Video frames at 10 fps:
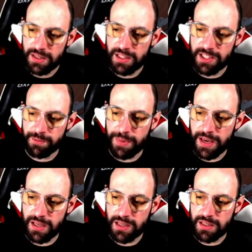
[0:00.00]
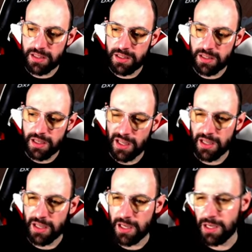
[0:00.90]
This space,
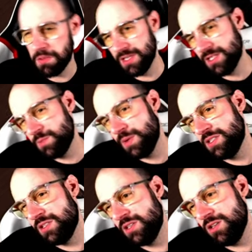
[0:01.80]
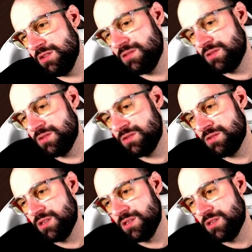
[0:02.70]
this space is in use.